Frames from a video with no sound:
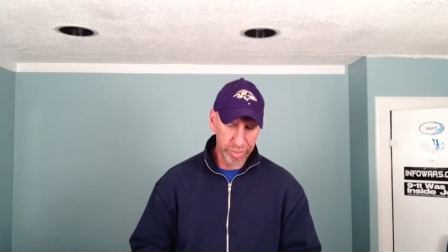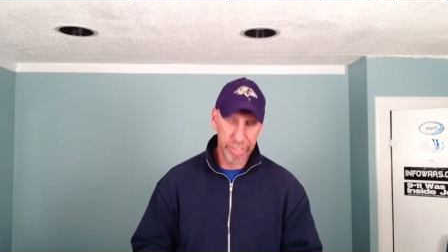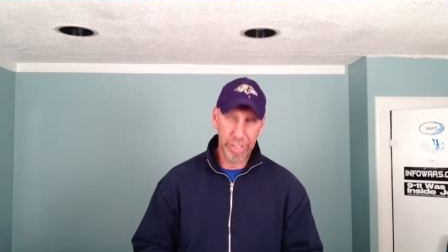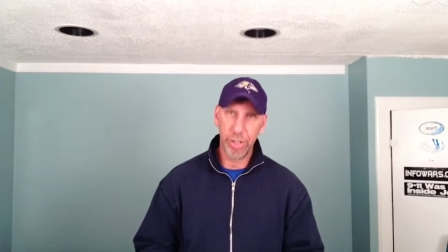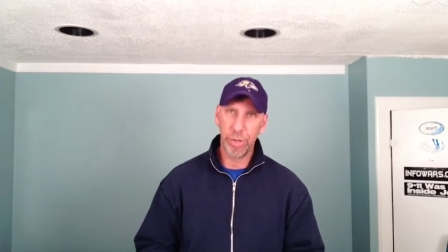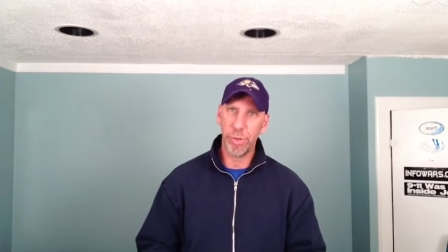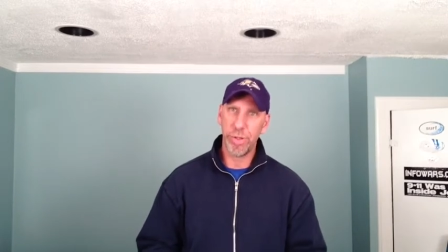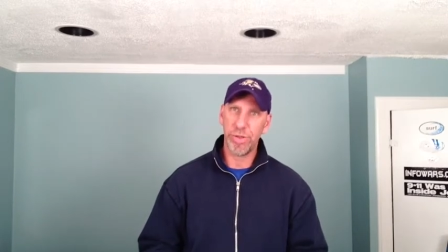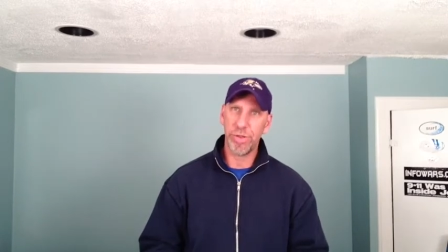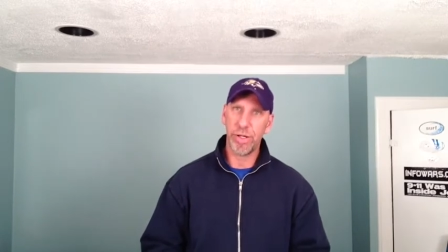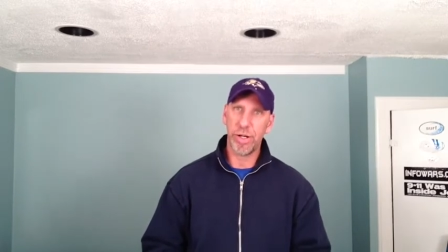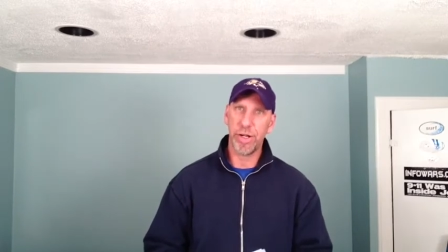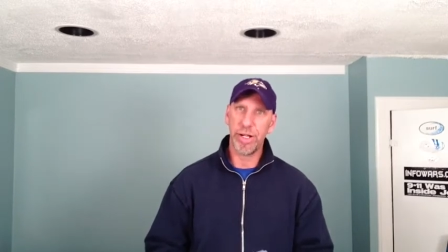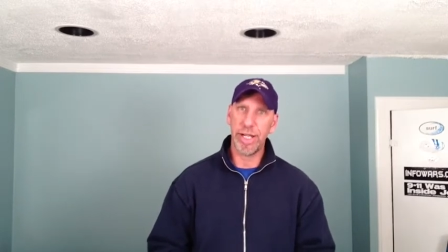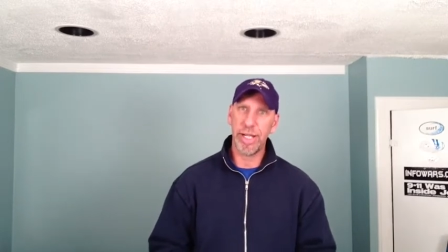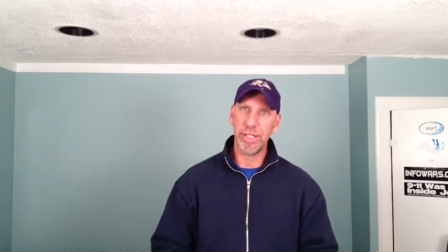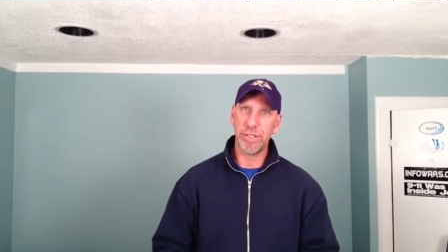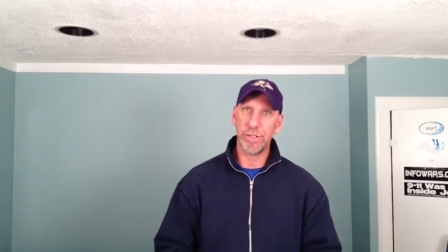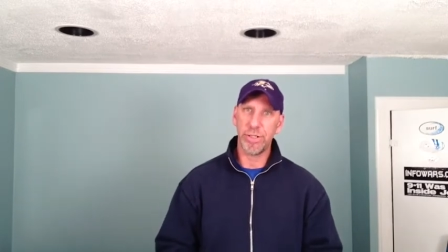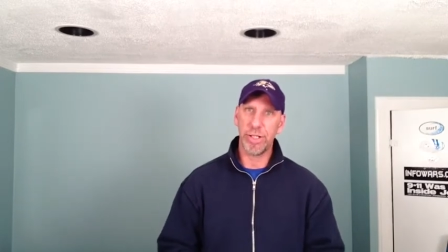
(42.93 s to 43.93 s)
here with our
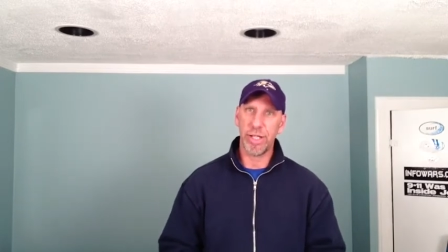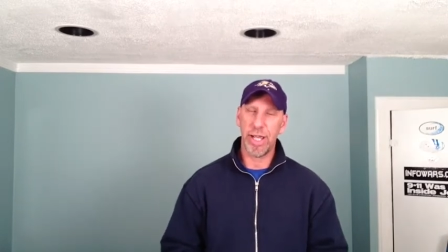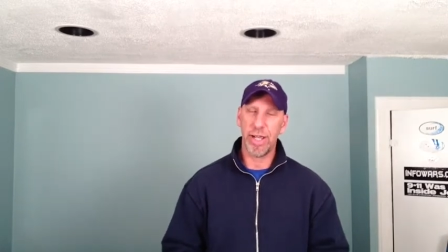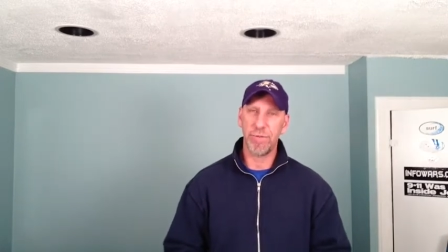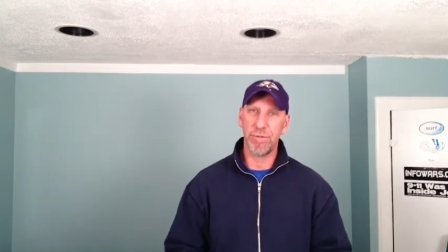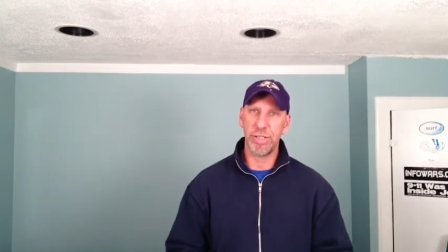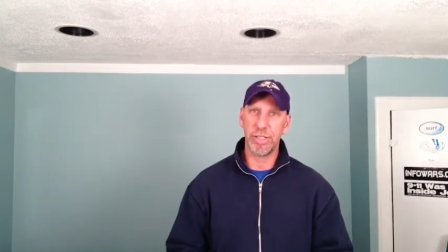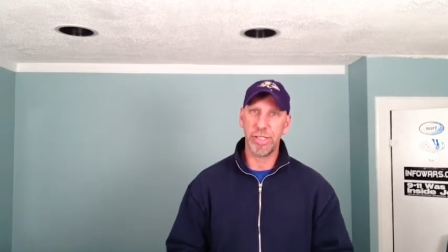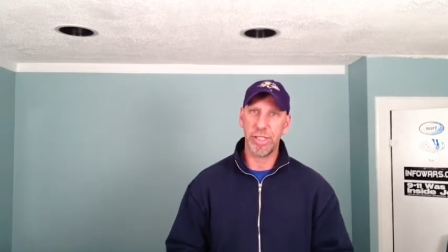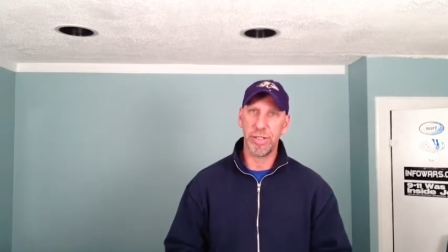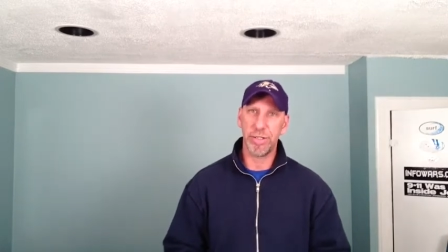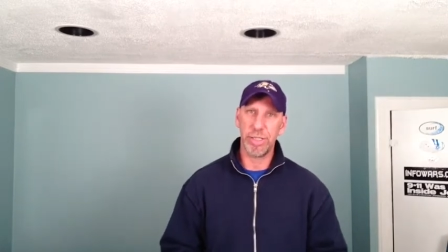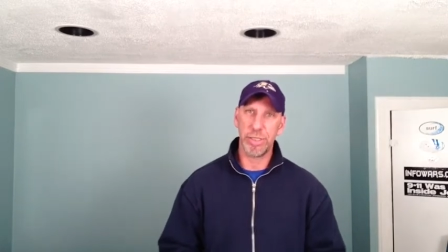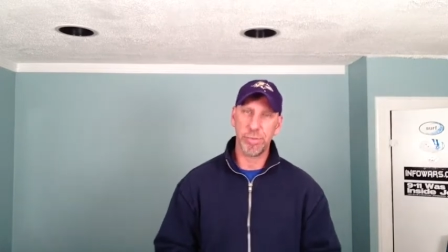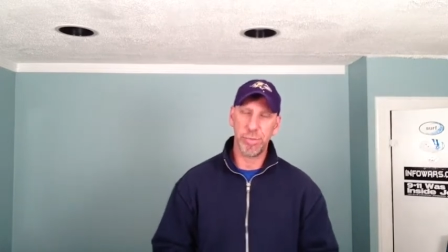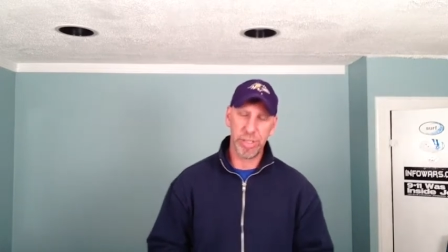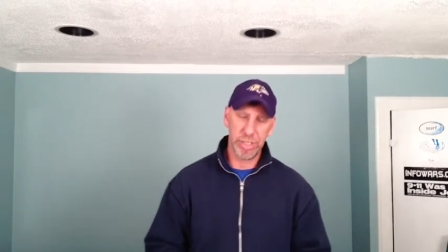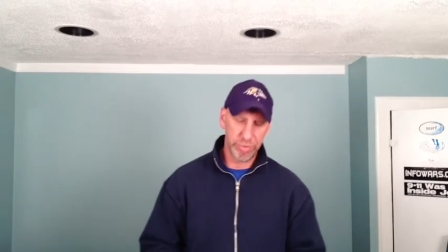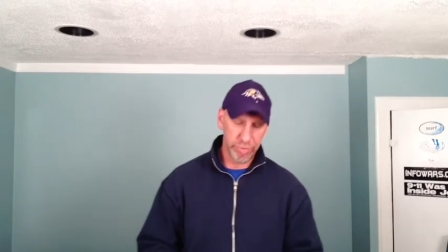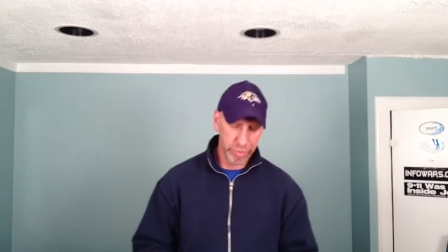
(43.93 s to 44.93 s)
Eastern Conference Series
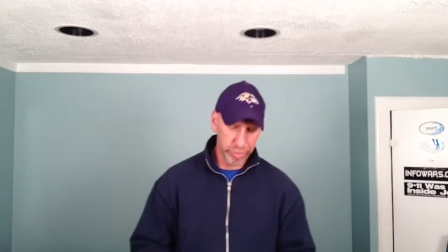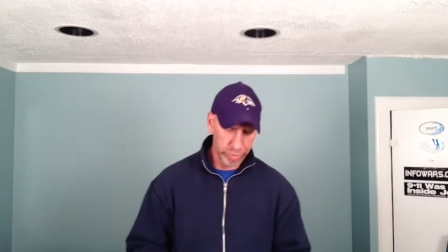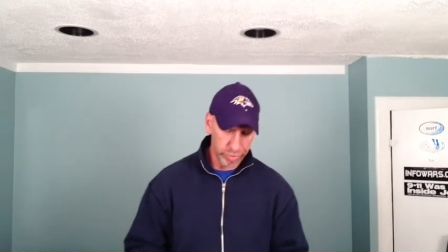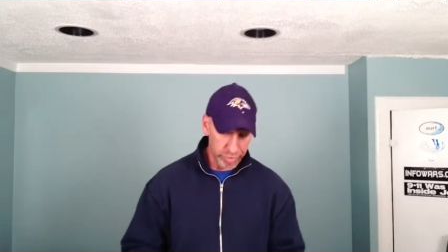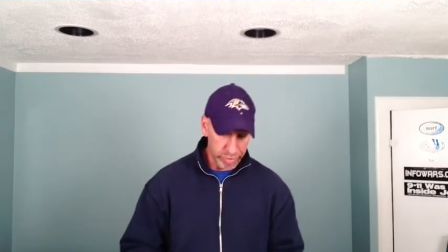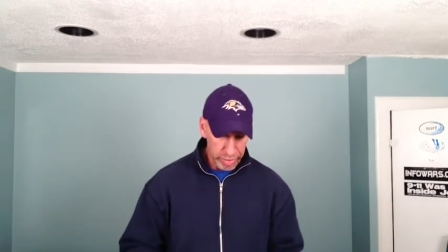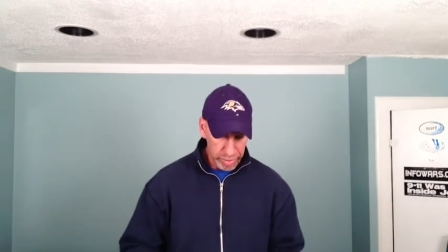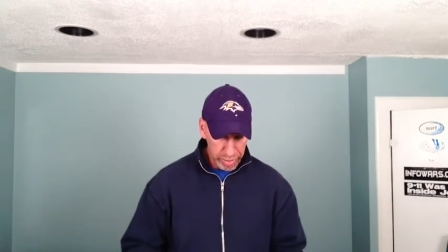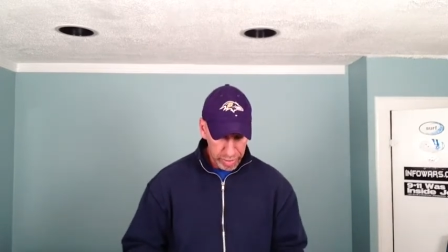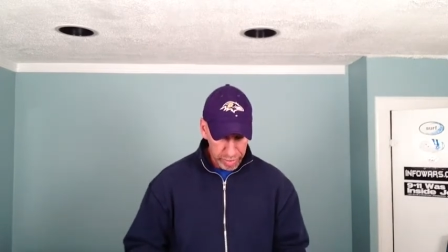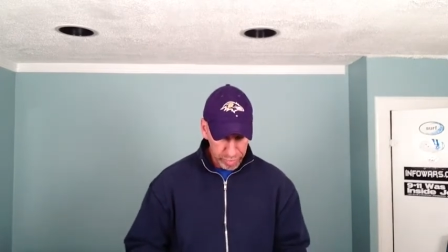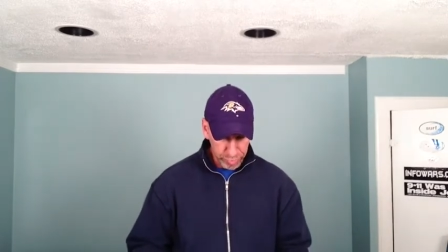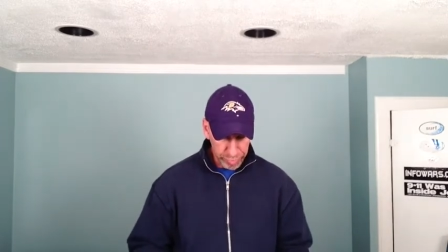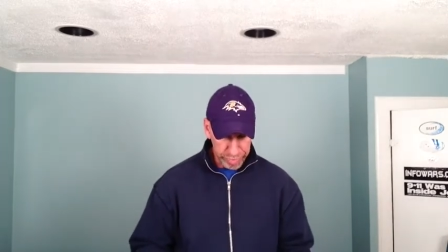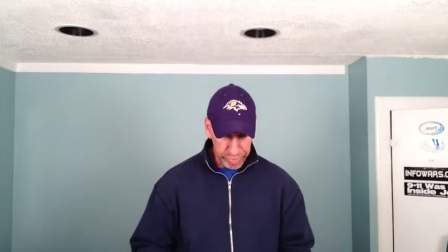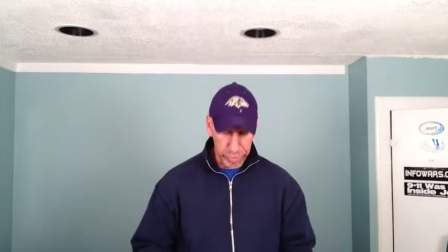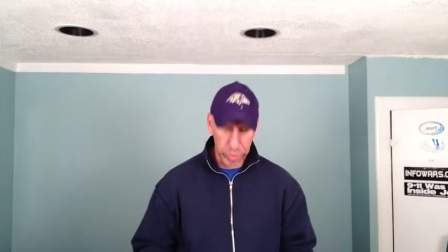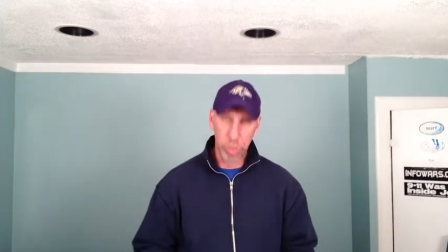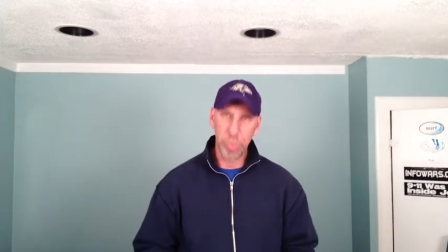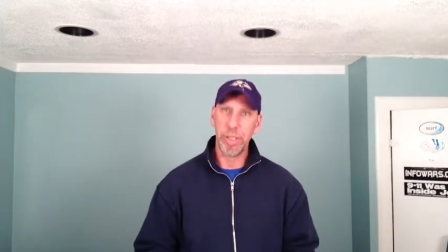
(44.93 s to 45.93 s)
previews,
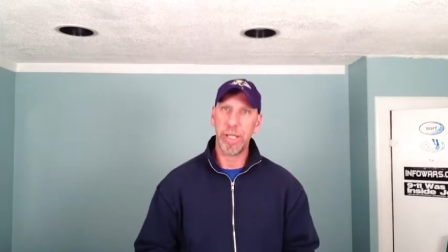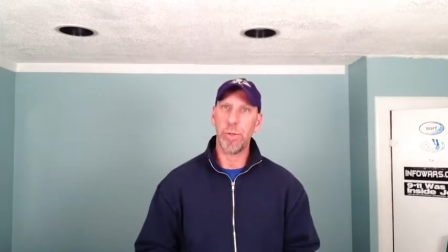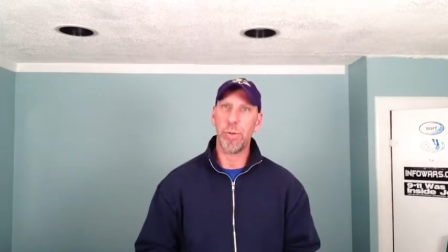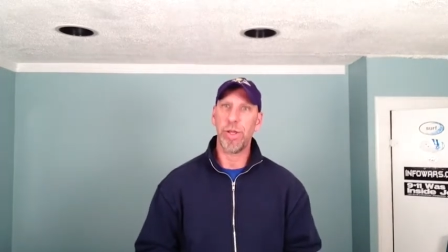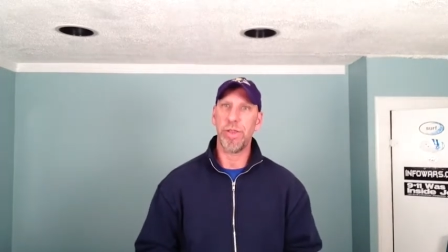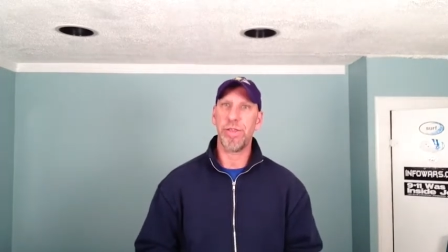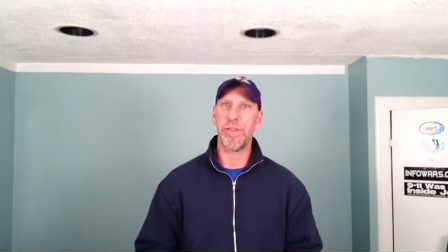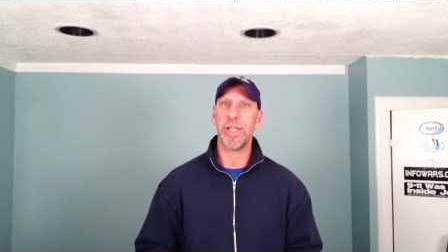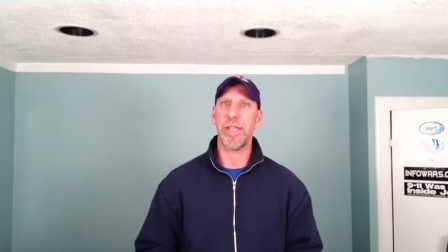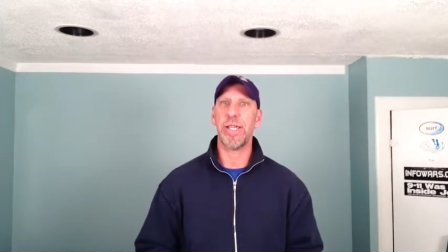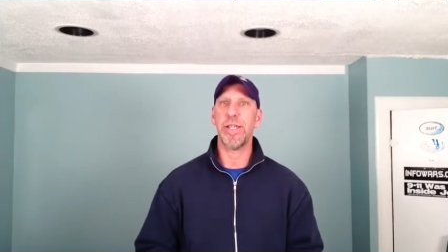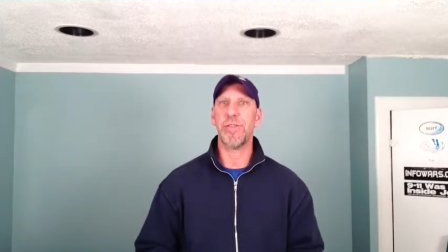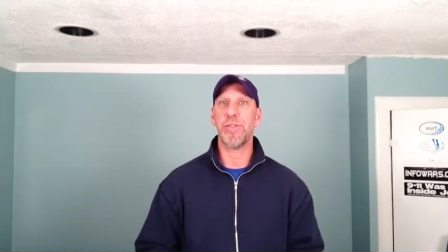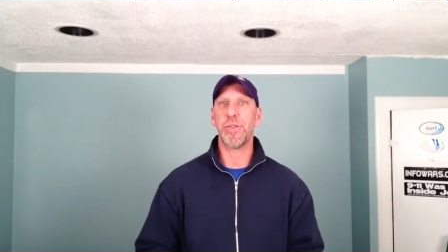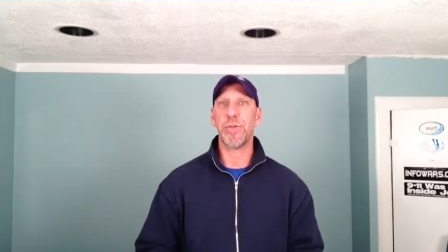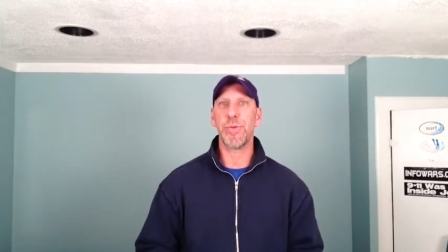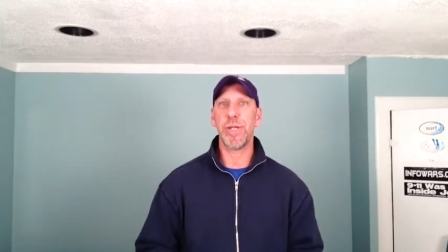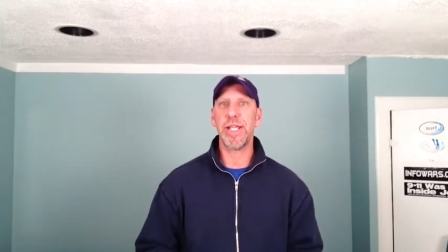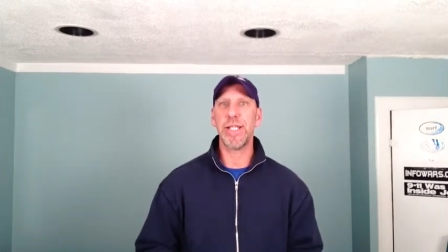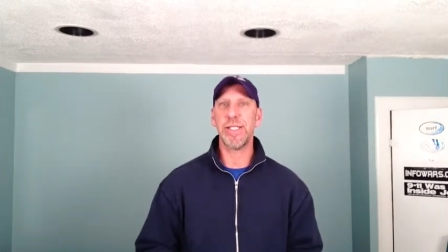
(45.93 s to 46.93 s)
resuming with the
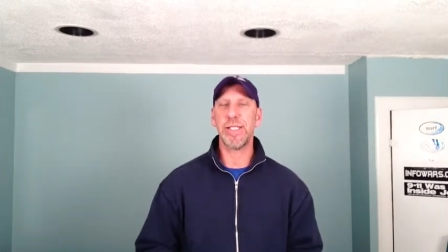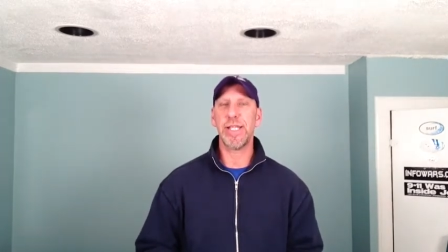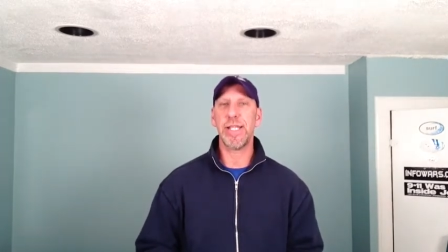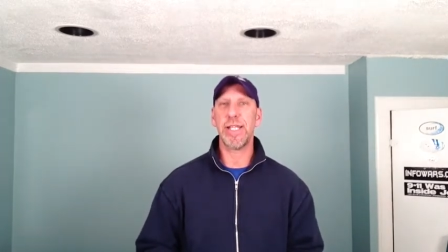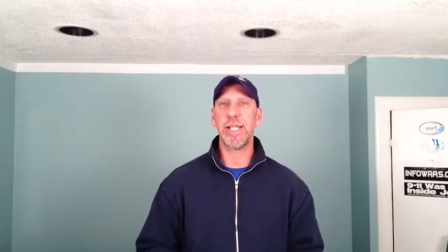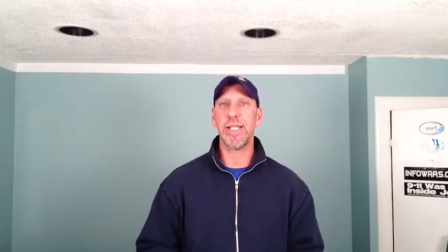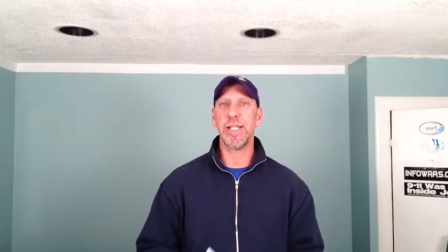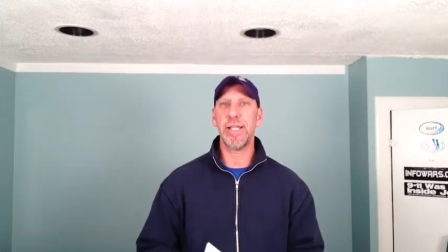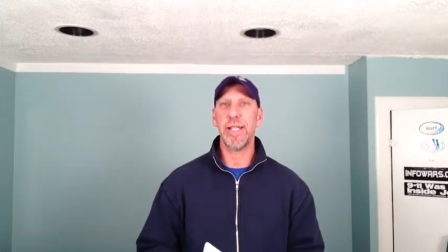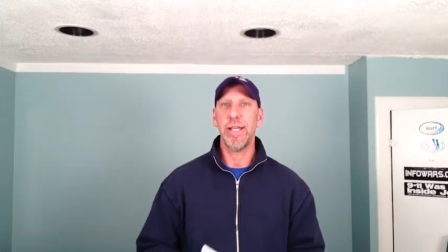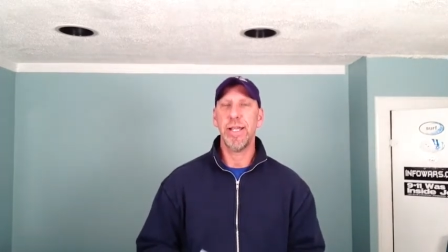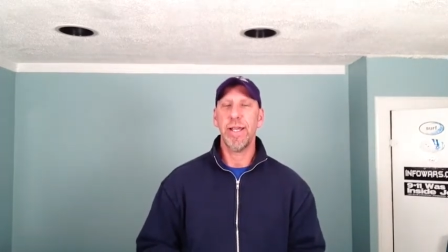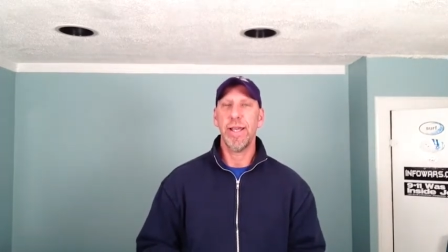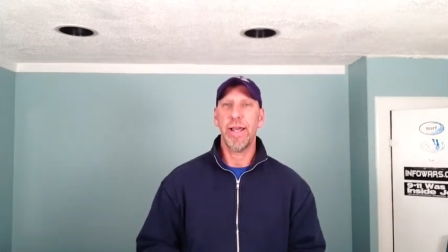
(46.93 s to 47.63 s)
3-seed